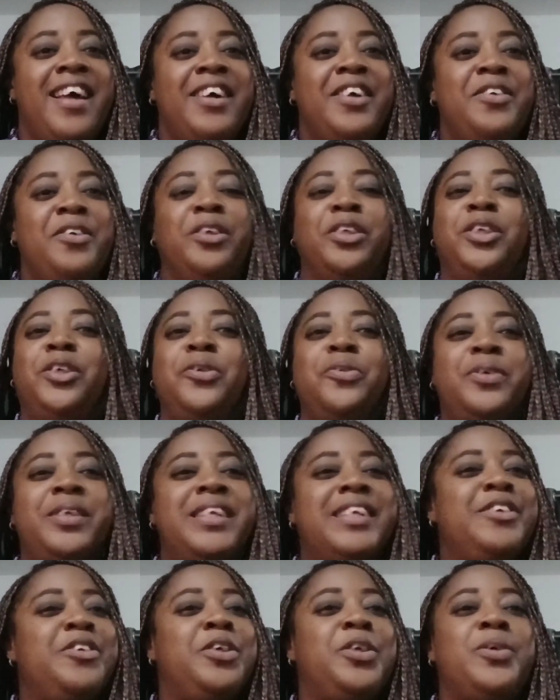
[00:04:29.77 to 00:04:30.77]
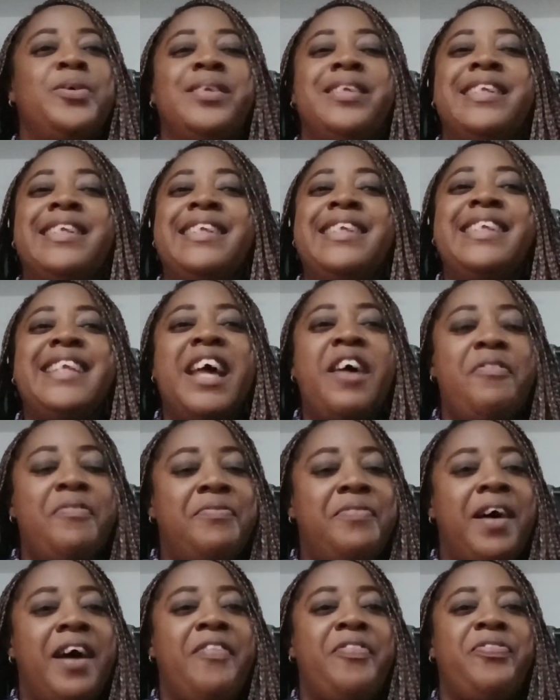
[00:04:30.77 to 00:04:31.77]
You should
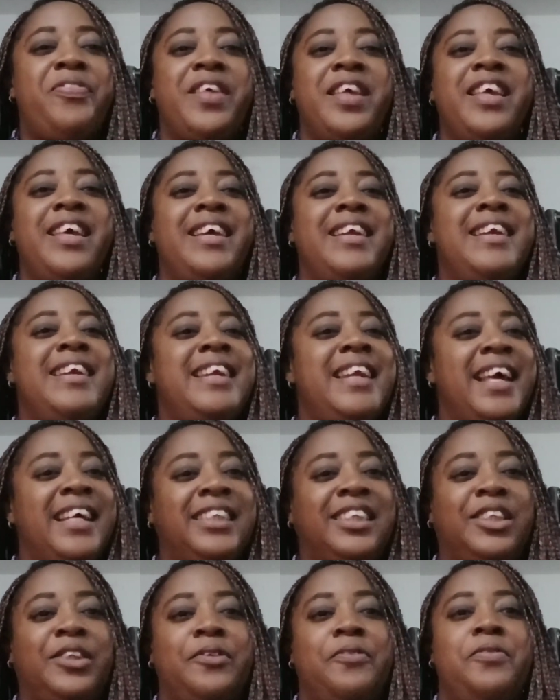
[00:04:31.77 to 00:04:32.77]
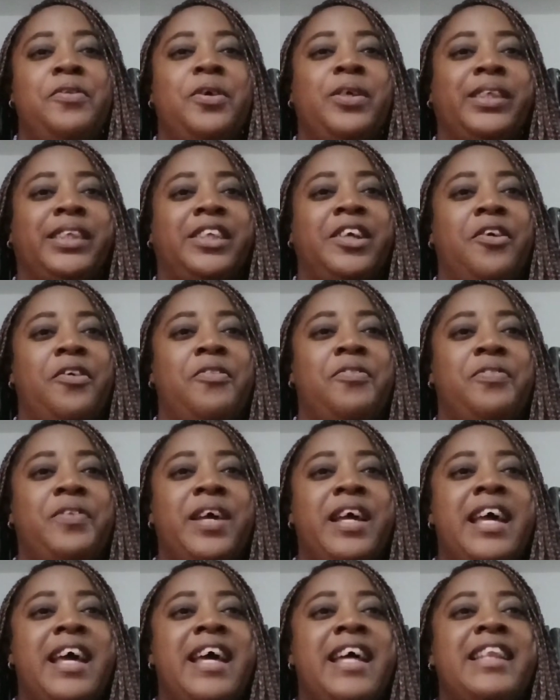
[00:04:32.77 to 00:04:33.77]
never think less of yourself.
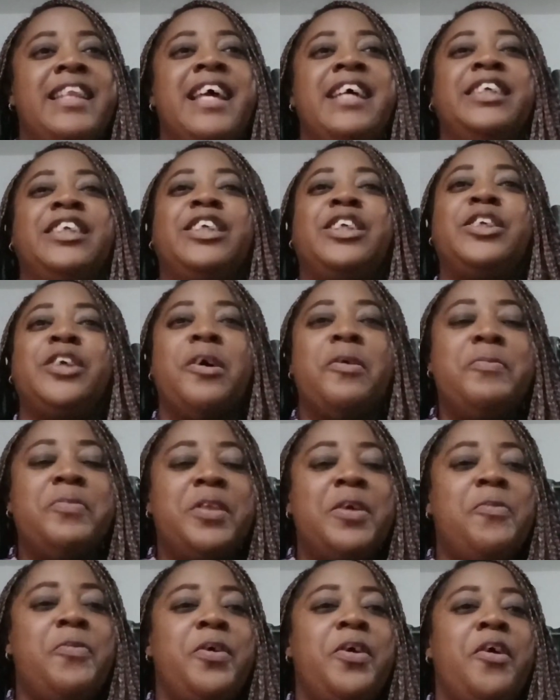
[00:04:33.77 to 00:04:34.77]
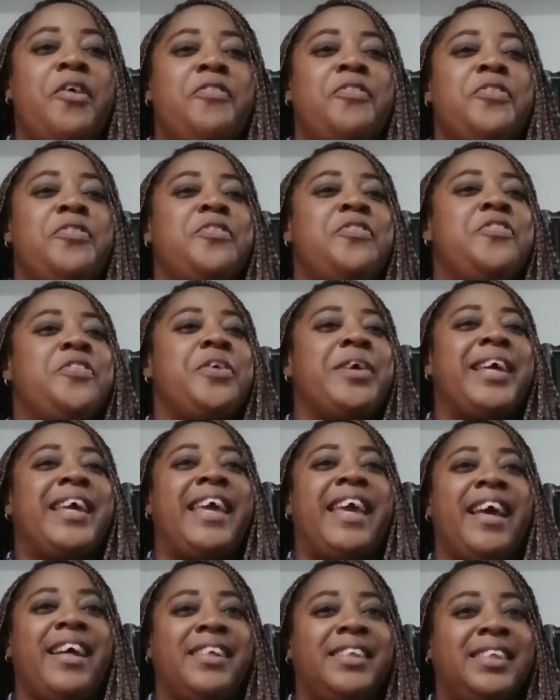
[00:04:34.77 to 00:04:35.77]
There's something we often
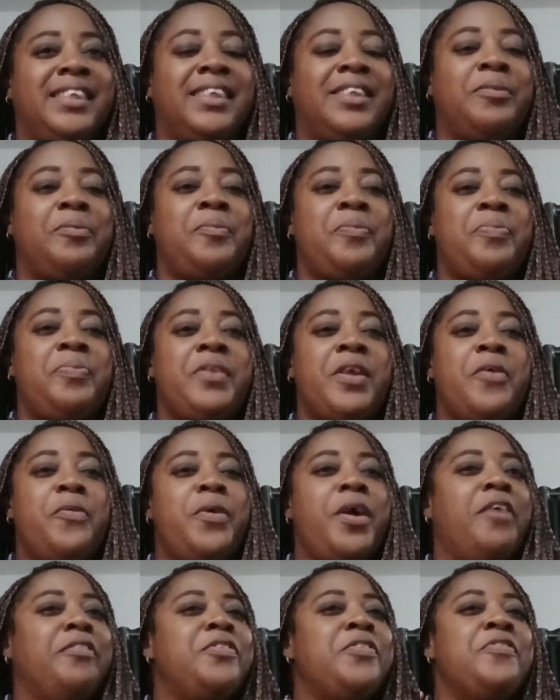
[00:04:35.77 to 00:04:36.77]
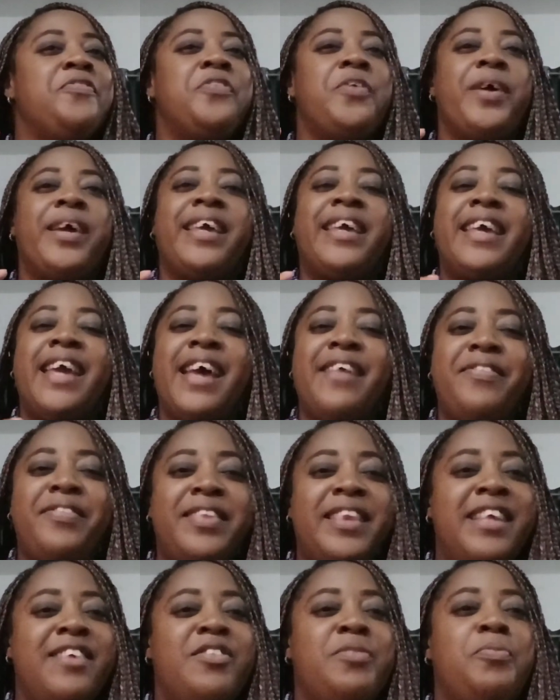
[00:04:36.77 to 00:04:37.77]
forget. We often
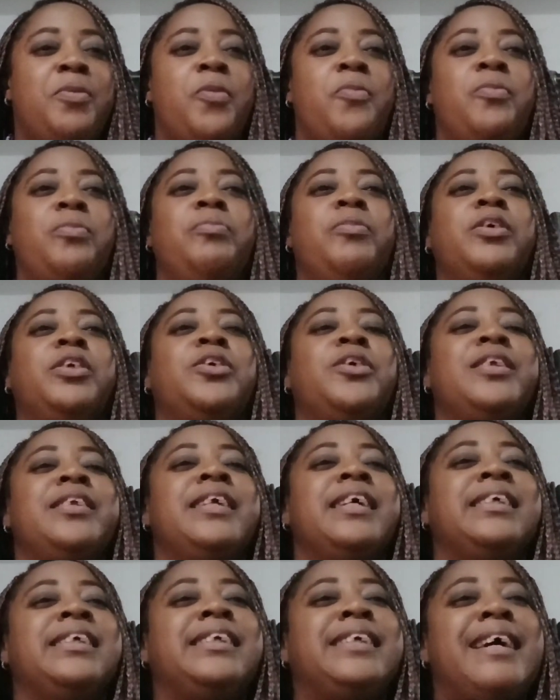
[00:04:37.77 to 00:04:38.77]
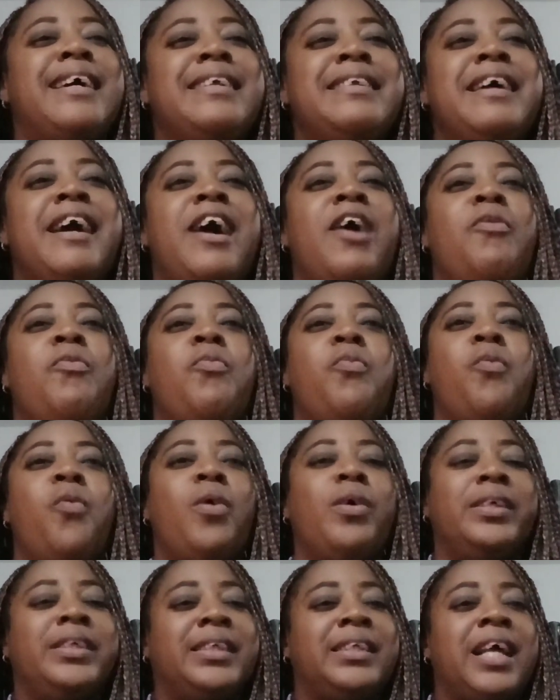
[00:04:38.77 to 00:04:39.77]
forget this, but we must understand our
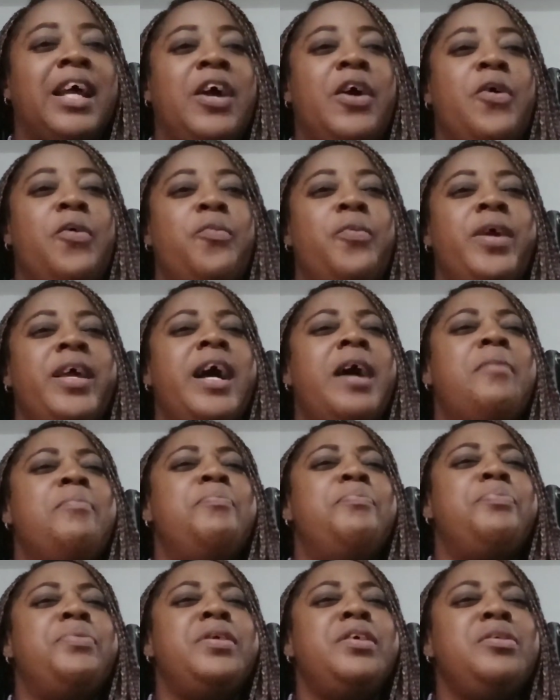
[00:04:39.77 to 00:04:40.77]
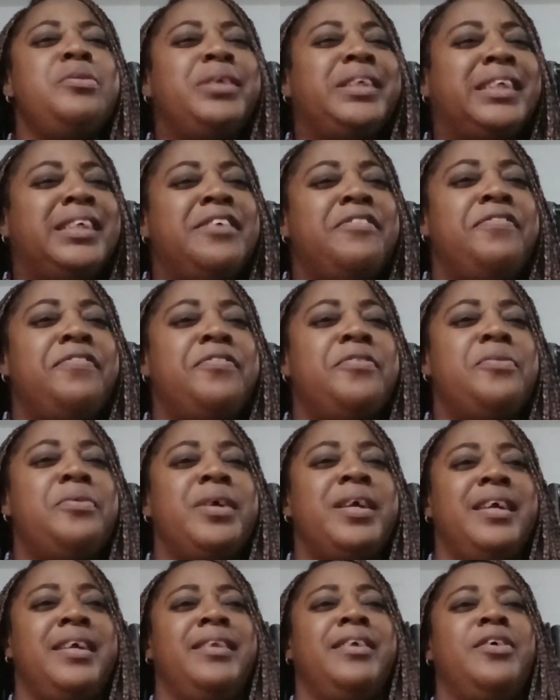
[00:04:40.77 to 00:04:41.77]
worth. We are
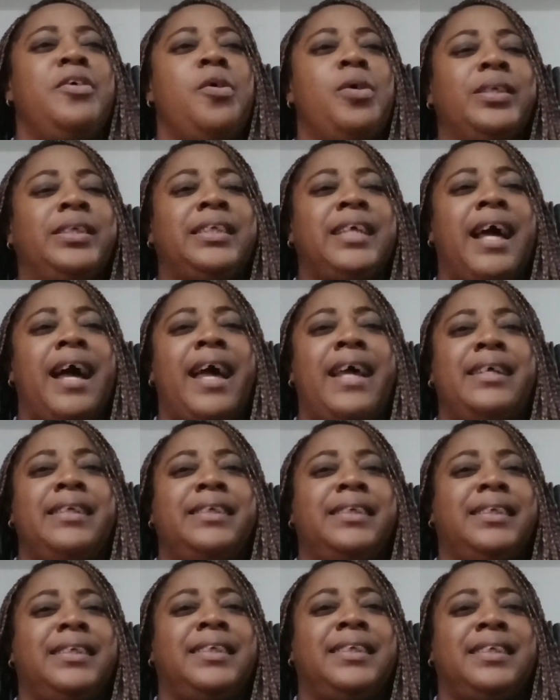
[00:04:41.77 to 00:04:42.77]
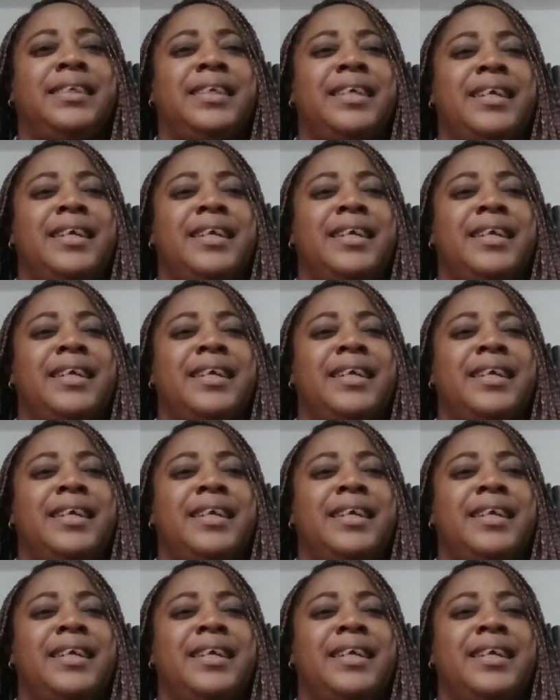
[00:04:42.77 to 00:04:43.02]
beautiful in God's eyes.